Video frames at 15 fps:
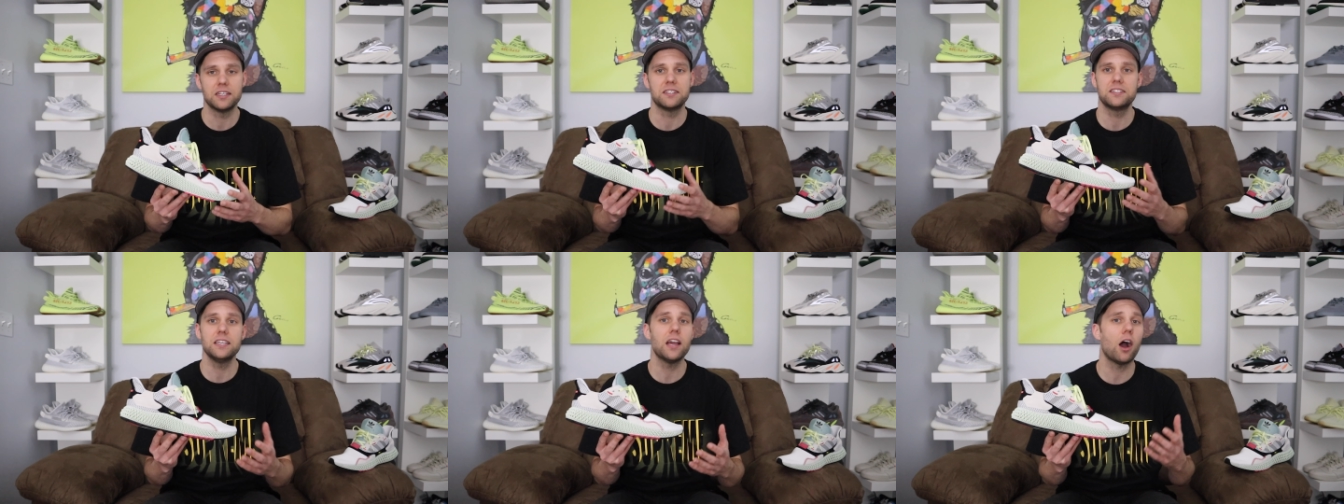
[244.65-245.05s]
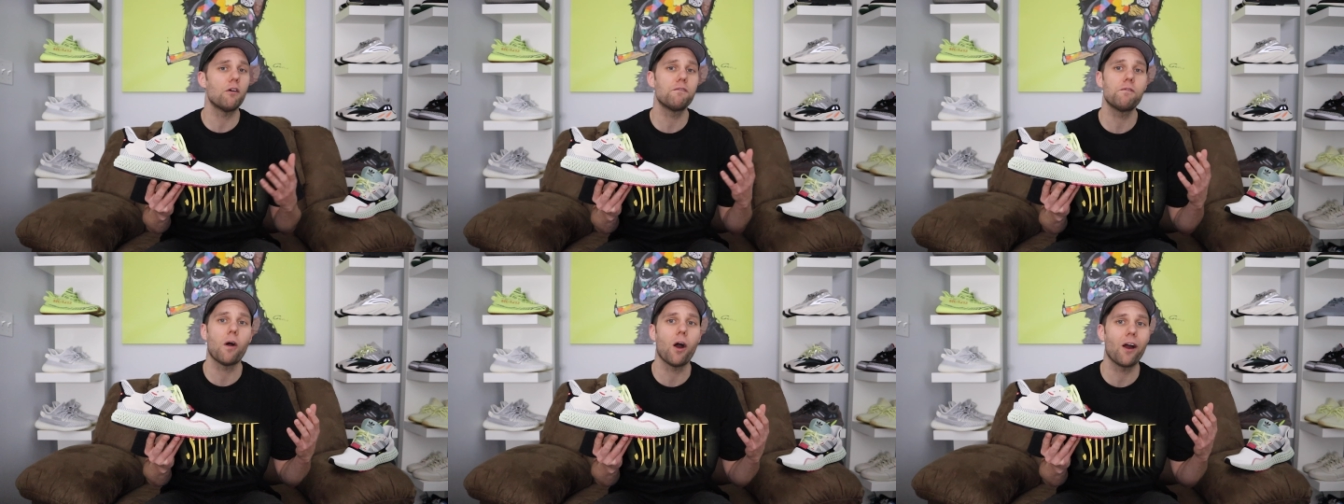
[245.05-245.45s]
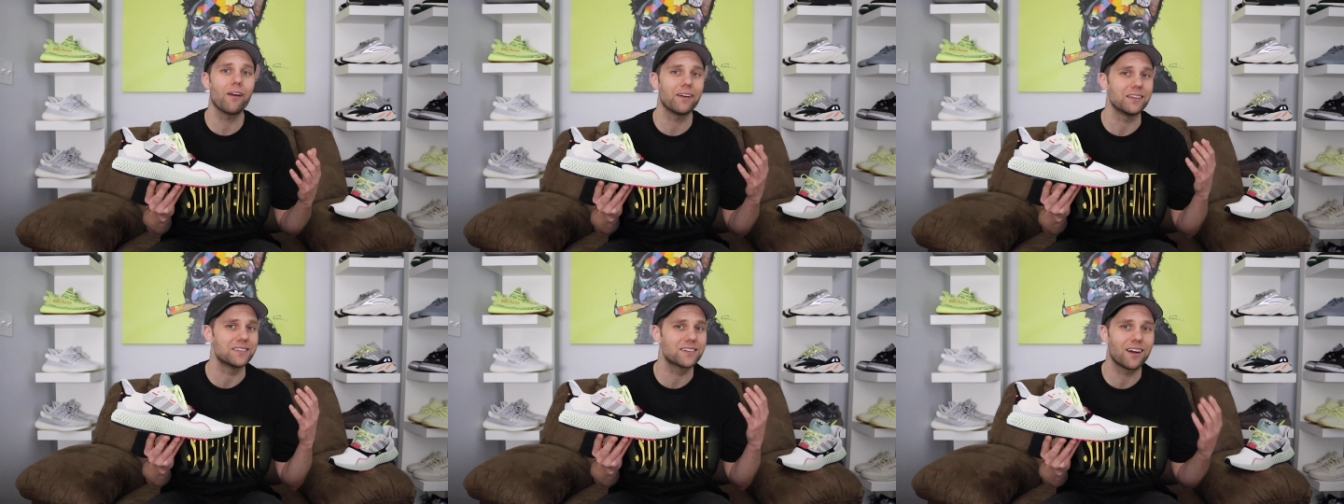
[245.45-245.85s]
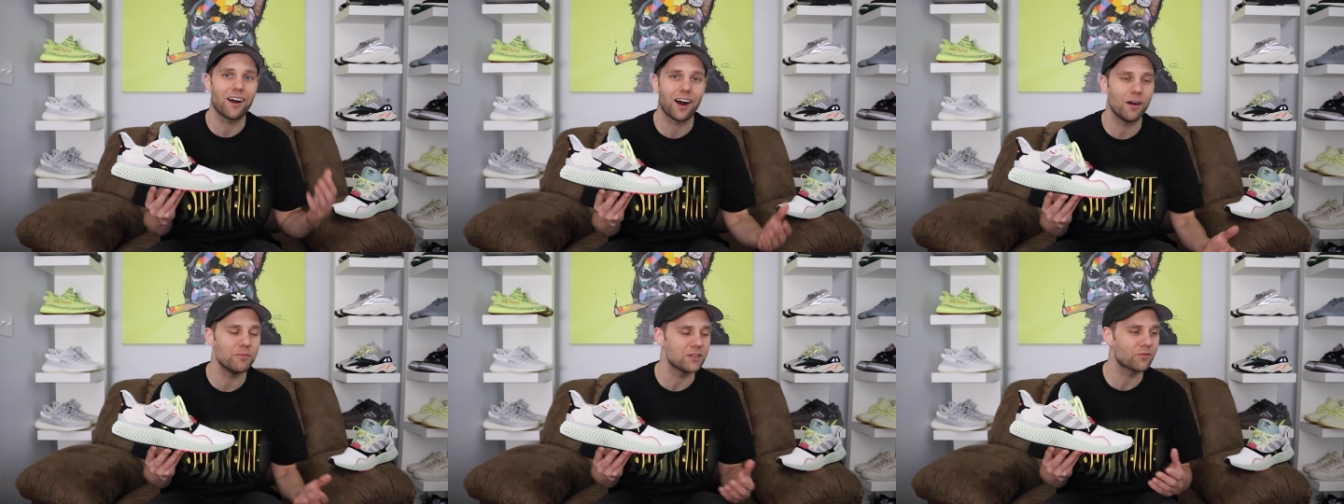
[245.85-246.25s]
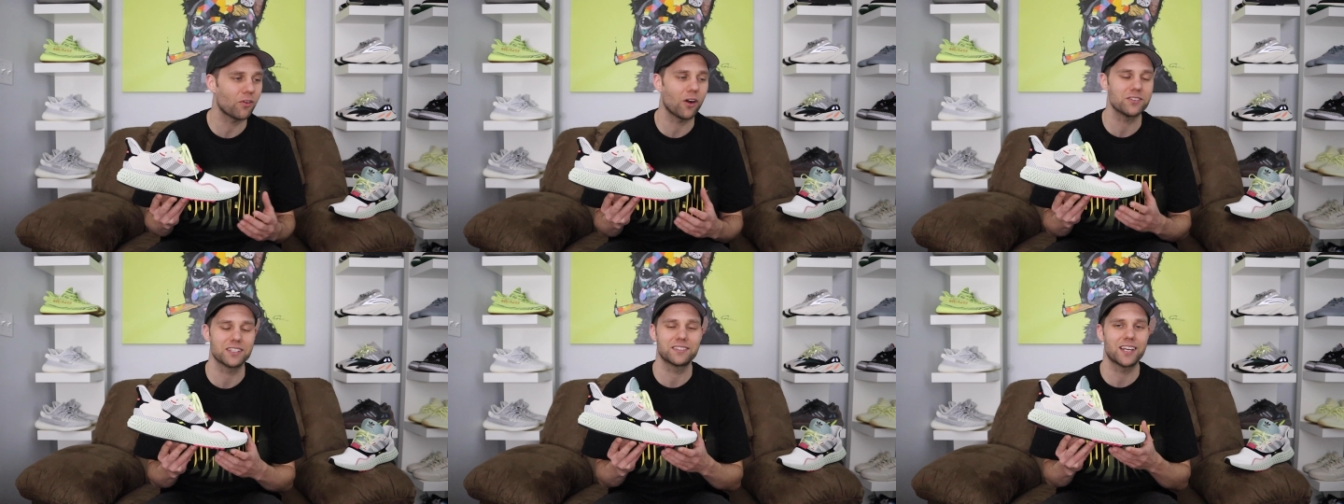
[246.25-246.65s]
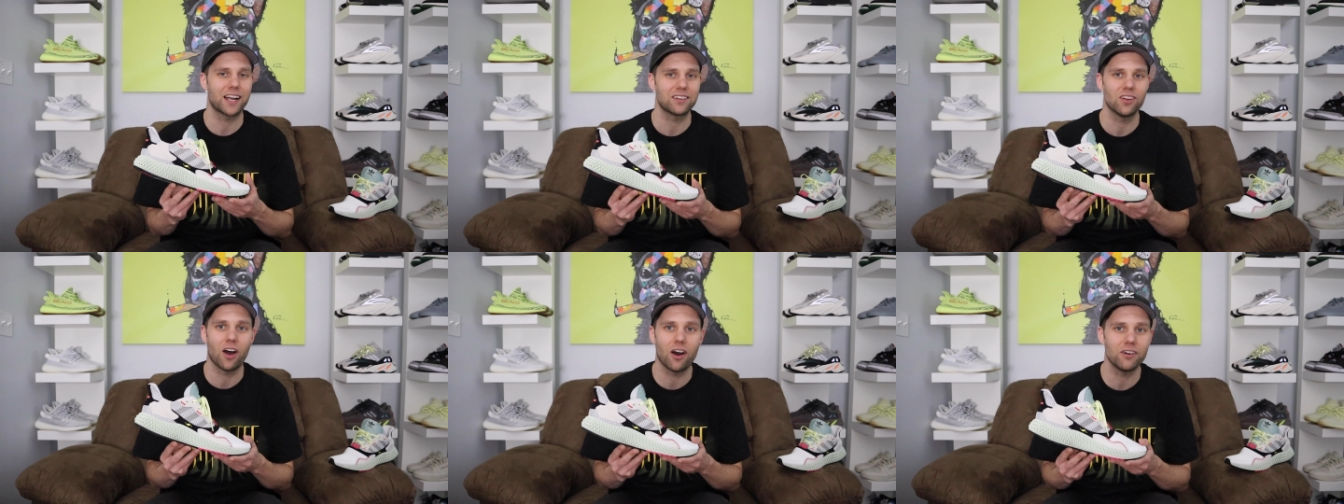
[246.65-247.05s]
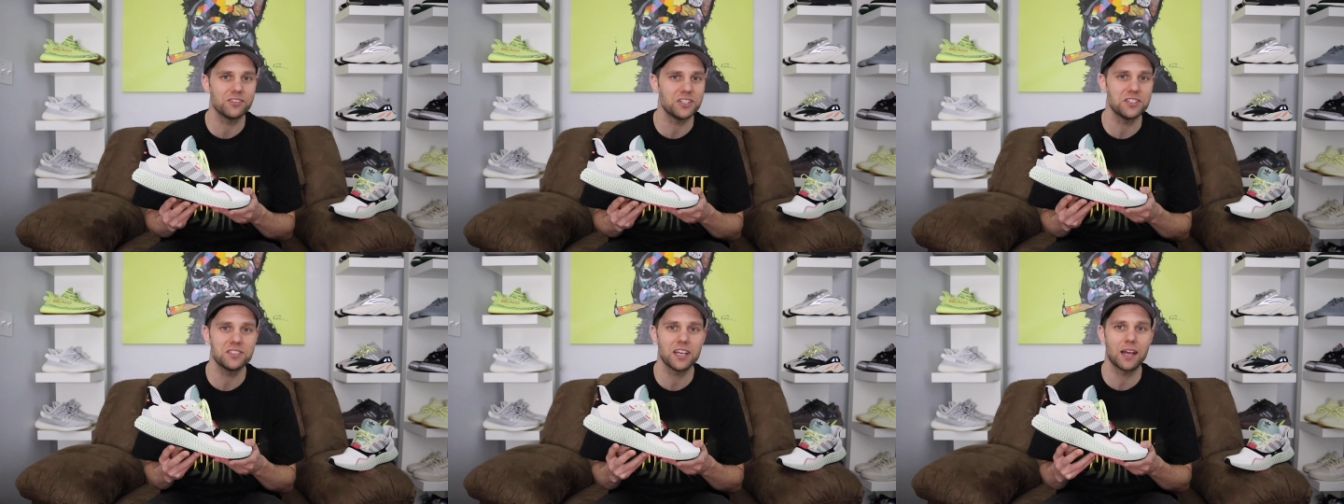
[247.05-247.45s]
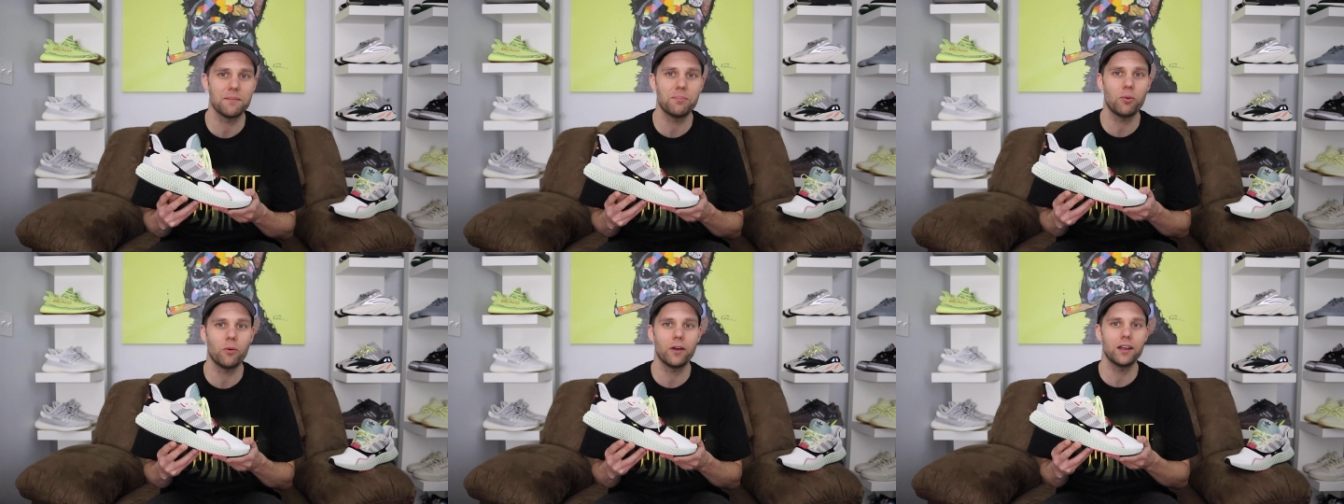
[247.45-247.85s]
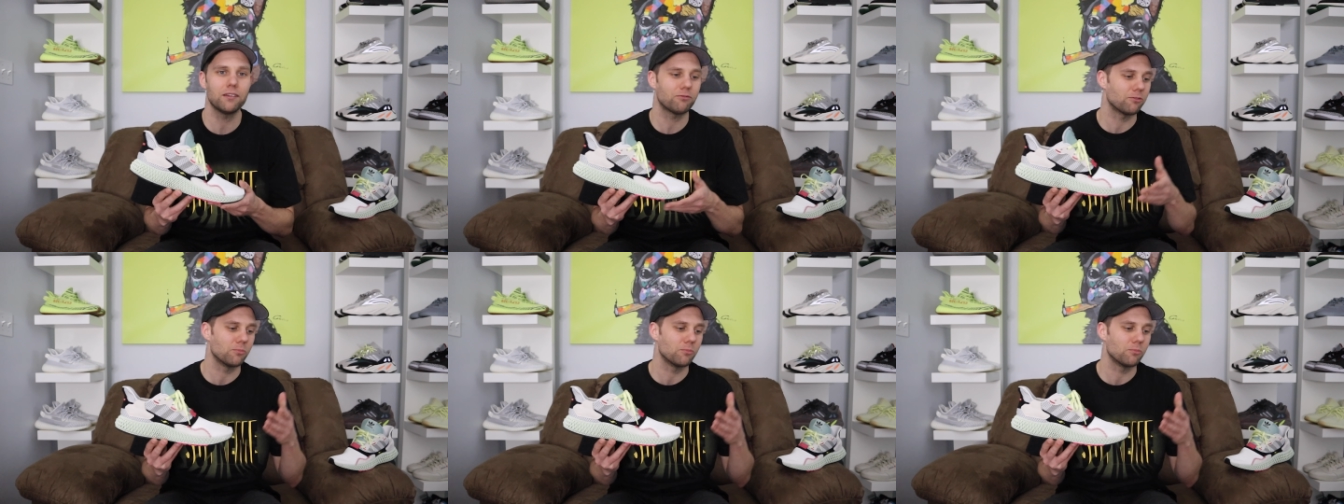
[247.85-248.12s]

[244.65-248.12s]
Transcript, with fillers: To see how far it's come as far as a technology standpoint,